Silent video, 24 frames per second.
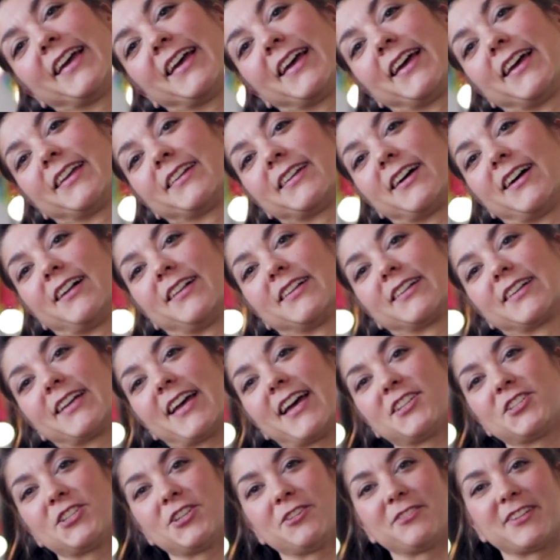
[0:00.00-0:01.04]
And I'll
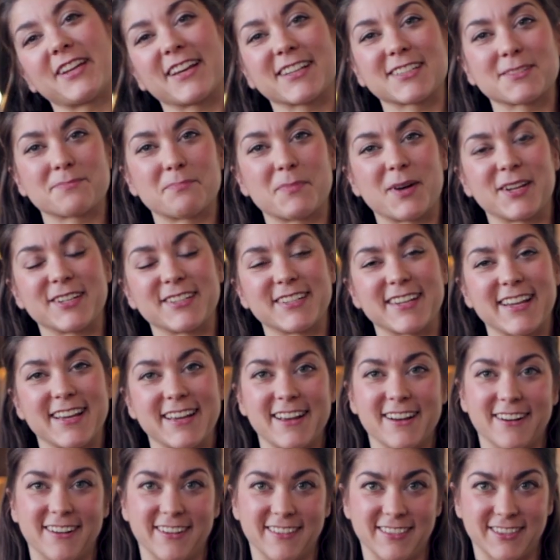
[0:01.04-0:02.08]
catch you next
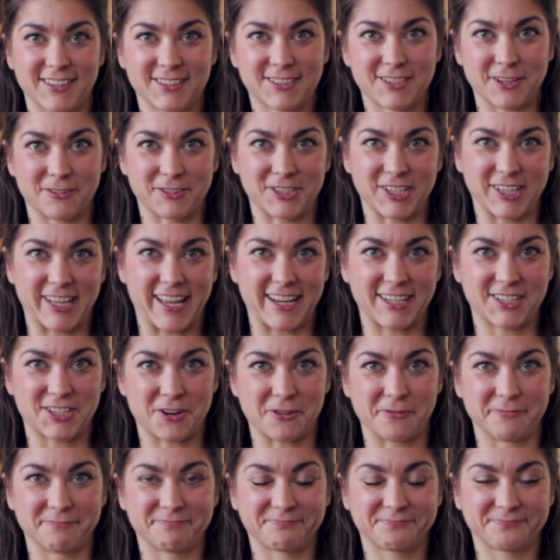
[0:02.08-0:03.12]
Monday on the Soundschi
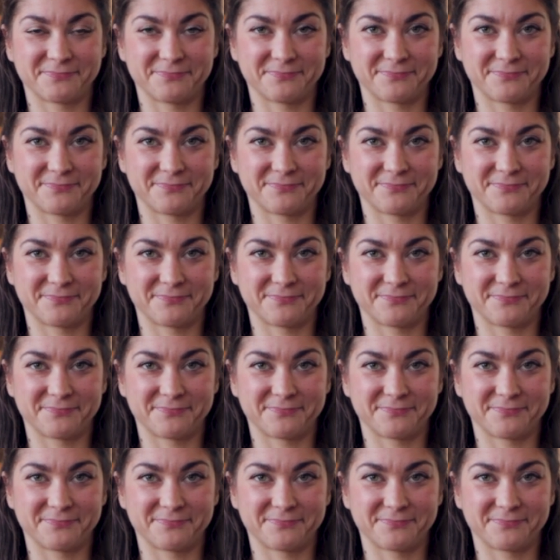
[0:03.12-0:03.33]
Show.